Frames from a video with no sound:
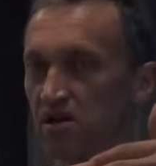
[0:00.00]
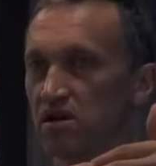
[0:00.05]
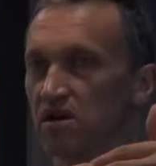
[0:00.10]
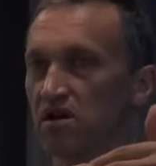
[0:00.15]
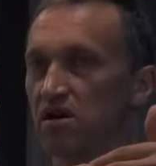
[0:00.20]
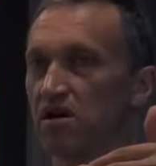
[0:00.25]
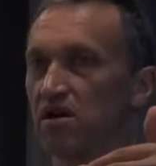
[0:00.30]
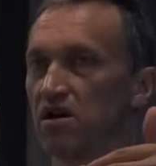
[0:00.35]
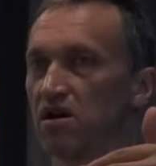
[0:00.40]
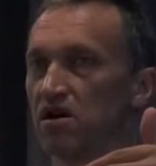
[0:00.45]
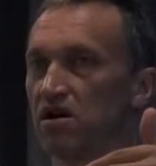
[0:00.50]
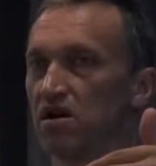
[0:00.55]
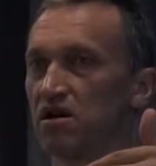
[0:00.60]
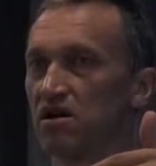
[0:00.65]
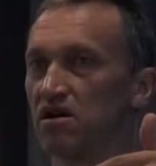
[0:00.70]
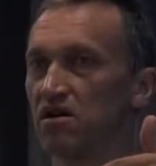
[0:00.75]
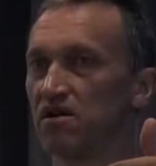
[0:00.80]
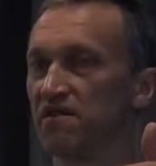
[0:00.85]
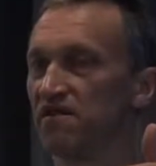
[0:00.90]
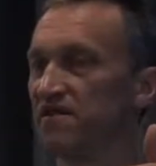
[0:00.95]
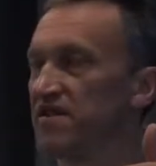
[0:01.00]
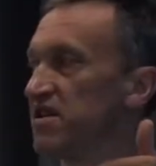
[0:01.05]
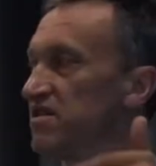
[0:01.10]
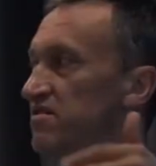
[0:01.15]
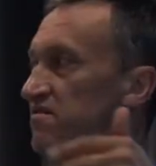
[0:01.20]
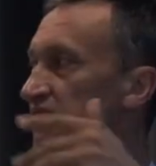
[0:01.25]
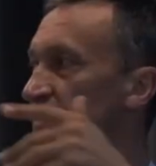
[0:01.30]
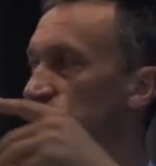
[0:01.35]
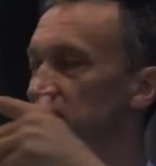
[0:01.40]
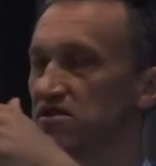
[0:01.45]
uh, the
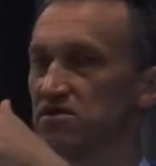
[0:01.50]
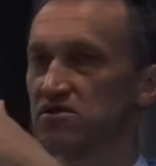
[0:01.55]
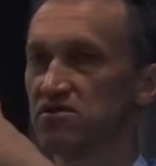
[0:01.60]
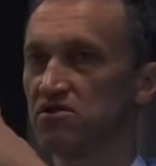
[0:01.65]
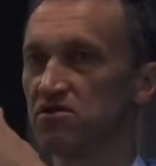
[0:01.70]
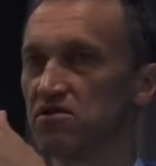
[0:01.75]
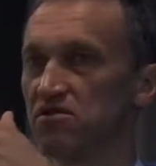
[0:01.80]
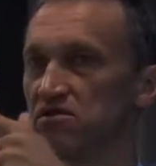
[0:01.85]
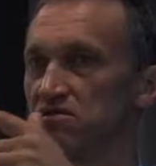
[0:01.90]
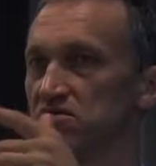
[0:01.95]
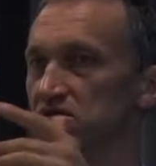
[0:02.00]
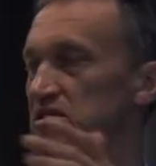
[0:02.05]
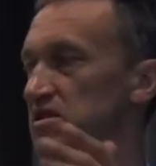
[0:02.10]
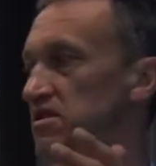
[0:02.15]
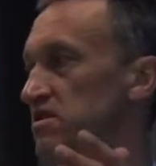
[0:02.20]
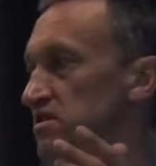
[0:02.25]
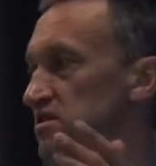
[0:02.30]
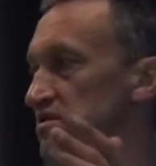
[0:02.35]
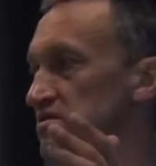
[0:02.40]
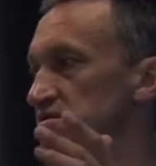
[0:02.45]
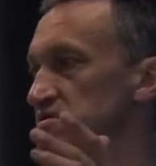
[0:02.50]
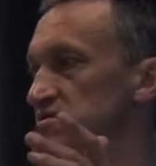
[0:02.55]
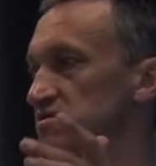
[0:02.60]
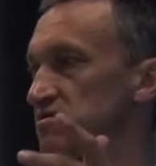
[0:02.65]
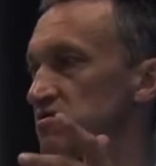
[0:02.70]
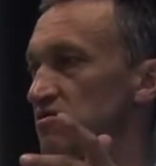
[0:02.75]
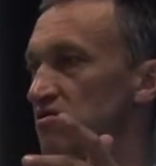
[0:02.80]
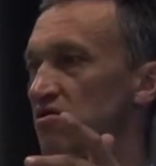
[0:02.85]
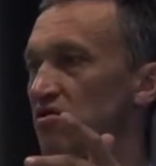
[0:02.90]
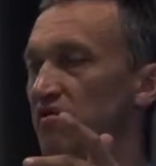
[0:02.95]
inventor um,
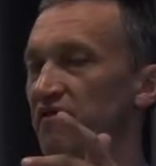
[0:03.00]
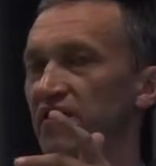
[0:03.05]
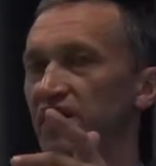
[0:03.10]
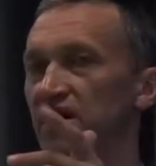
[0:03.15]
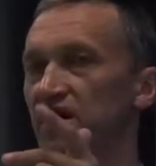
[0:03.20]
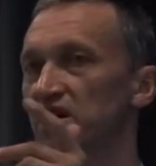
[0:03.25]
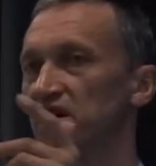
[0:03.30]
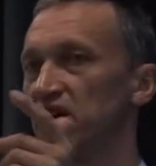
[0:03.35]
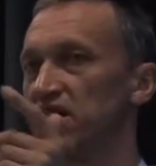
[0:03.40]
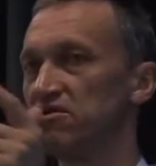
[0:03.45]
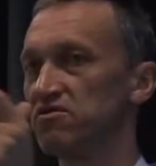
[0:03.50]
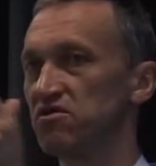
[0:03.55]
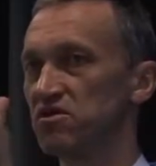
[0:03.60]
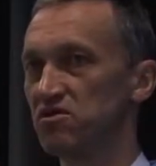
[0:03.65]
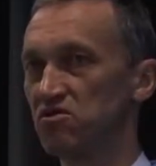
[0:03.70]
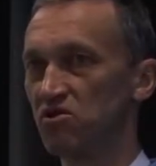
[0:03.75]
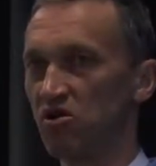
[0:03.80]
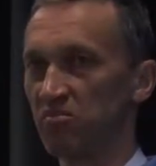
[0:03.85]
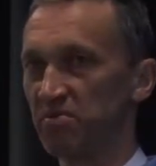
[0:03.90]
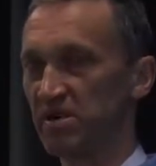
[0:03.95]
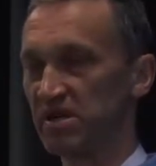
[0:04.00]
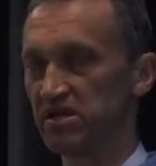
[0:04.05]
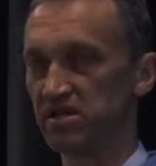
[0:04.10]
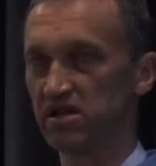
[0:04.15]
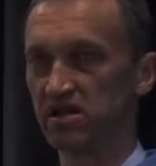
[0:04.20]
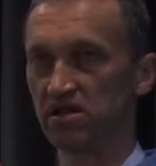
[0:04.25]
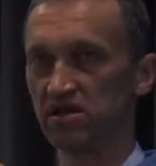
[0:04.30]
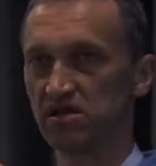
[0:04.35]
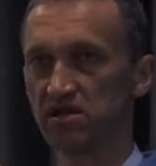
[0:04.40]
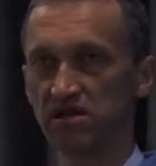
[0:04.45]
of the endoscopic
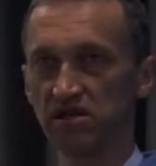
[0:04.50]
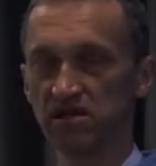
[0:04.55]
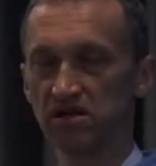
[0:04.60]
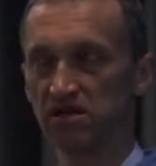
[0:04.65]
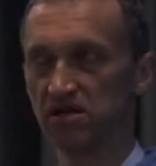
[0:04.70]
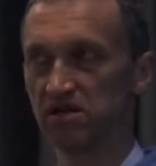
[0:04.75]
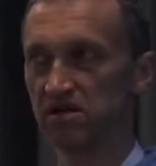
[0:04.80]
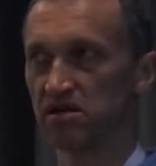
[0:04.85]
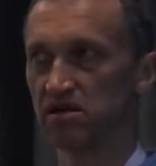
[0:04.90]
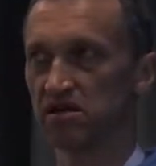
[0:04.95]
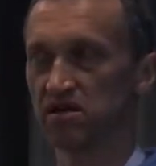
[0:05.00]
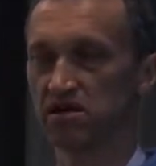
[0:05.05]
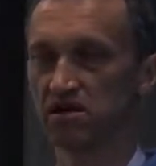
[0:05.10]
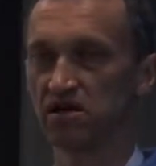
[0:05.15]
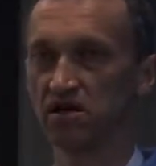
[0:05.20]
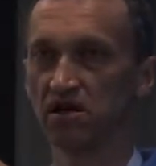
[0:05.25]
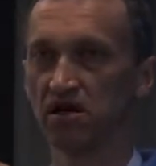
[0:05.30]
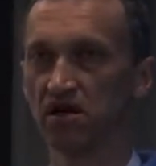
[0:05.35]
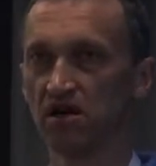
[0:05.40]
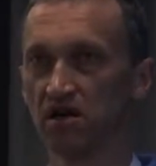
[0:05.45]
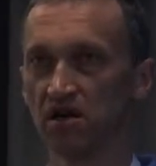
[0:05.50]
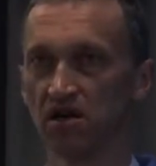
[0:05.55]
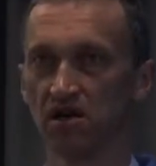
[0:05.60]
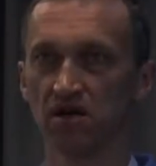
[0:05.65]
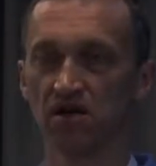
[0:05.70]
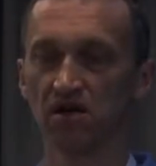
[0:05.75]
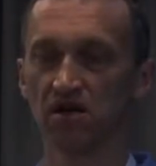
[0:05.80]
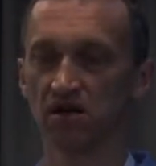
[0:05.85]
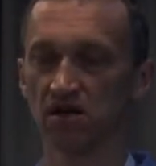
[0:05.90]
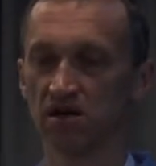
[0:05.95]
technique, uh,
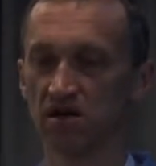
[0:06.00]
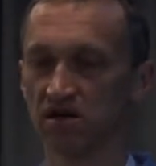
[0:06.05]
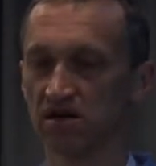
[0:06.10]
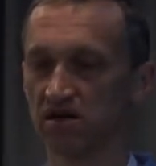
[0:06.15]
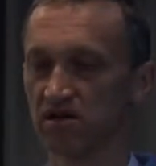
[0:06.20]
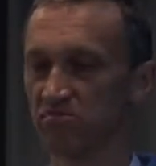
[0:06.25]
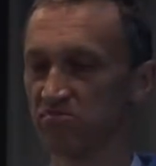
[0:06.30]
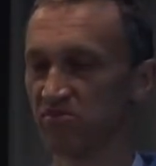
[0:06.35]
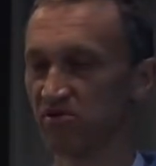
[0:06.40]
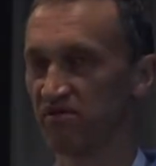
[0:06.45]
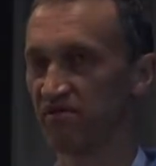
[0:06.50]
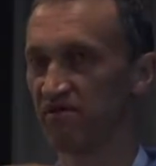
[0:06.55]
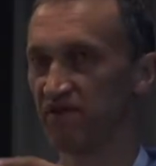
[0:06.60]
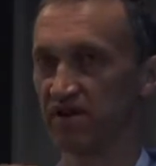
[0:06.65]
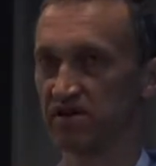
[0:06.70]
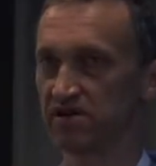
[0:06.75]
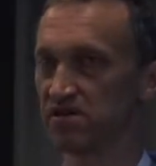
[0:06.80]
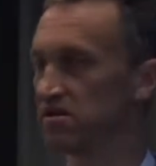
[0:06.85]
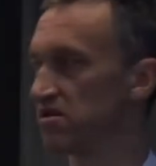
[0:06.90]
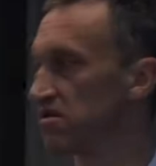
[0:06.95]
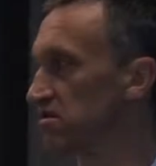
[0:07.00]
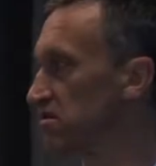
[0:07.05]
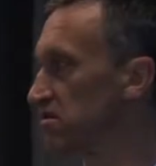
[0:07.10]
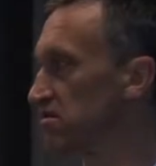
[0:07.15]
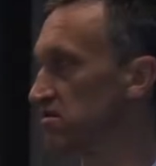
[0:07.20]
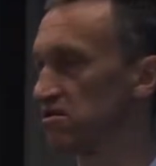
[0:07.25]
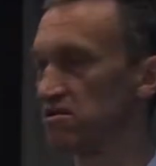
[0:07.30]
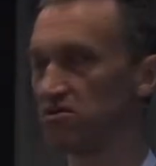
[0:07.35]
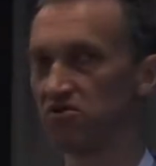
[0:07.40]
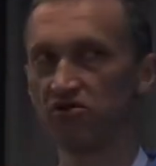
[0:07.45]
uh, Professor
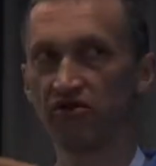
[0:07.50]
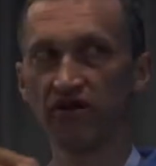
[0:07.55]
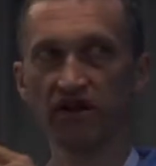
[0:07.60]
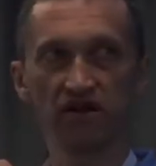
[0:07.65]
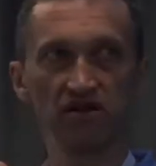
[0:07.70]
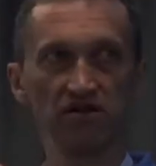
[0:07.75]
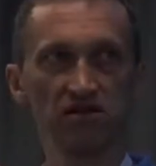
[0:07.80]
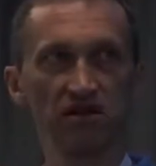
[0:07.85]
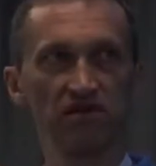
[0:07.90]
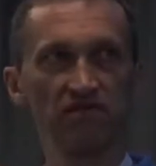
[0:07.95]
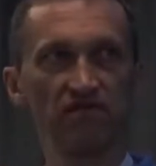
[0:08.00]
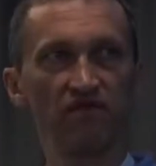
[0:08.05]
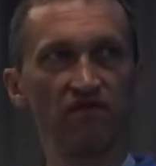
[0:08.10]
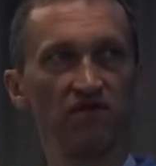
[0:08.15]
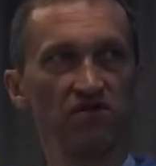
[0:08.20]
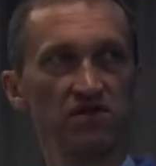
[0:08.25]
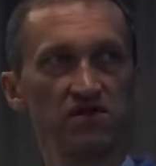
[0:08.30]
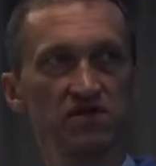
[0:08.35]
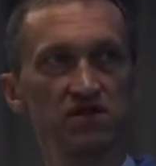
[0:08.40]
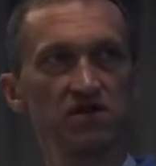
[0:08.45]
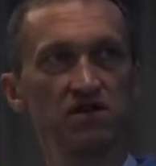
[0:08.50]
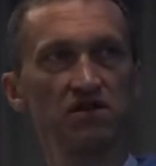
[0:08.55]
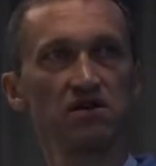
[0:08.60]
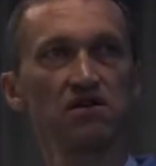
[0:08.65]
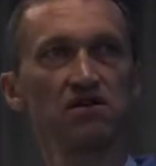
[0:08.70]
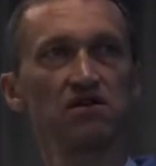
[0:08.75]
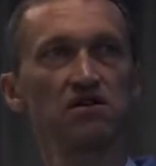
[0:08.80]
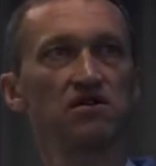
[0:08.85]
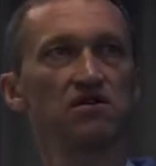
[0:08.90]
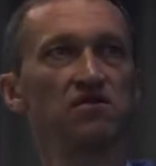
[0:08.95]
Laurent Lafosse,
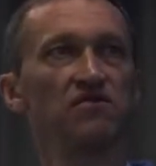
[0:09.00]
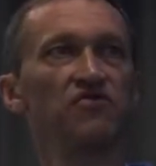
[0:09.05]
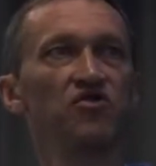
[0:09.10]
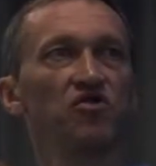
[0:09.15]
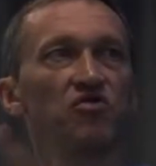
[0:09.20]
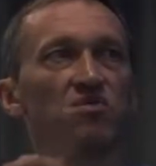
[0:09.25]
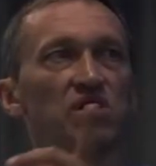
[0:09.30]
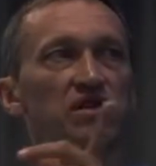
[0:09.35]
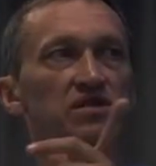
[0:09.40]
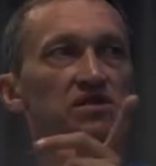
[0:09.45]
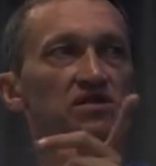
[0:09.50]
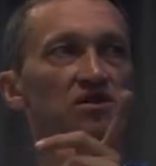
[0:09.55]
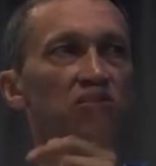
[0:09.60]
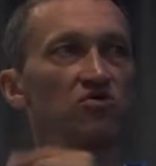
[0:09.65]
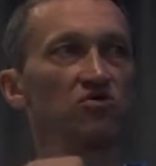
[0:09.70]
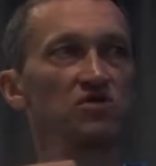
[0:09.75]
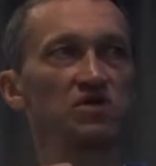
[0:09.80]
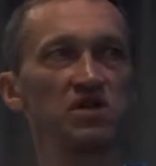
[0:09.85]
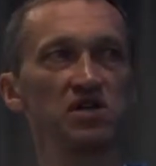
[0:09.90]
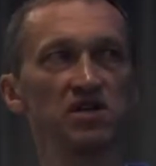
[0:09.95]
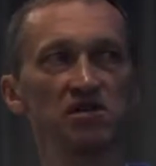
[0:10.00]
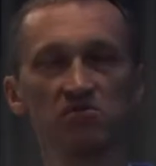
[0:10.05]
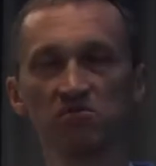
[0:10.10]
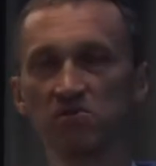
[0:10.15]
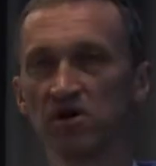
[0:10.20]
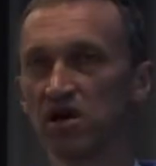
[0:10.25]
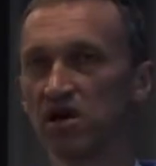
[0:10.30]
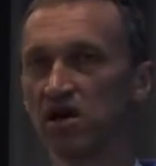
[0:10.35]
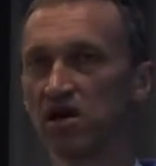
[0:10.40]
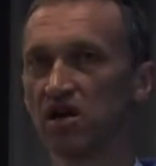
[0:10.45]
Thomas knows him,
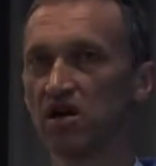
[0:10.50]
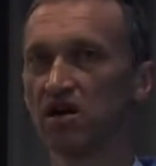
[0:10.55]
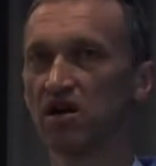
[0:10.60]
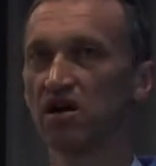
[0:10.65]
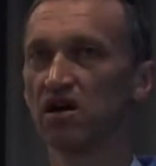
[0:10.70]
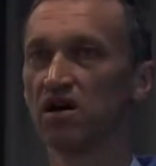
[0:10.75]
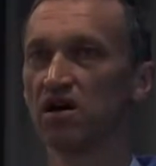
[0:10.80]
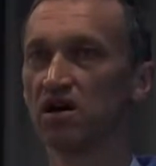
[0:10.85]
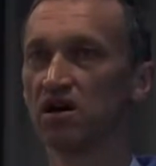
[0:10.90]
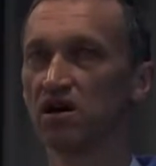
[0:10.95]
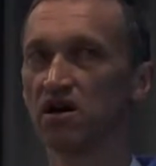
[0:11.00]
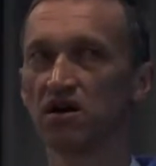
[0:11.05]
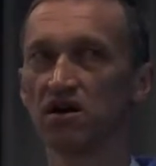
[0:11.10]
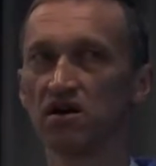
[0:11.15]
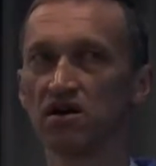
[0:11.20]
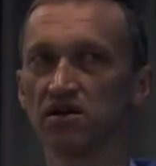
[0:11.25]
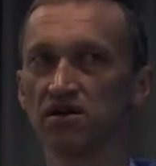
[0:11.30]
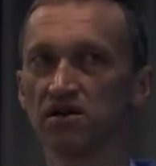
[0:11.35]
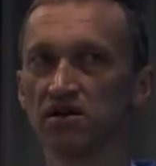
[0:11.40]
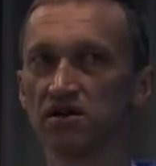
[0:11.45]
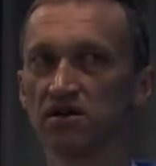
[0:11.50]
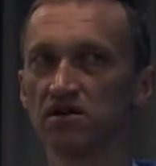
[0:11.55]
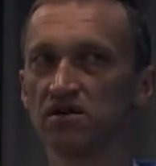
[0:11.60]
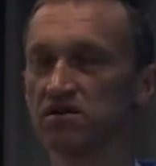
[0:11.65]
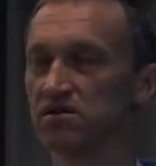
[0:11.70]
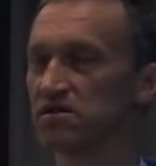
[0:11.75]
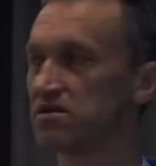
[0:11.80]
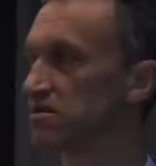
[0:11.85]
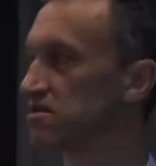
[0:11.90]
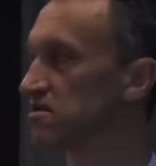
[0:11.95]
uh, he's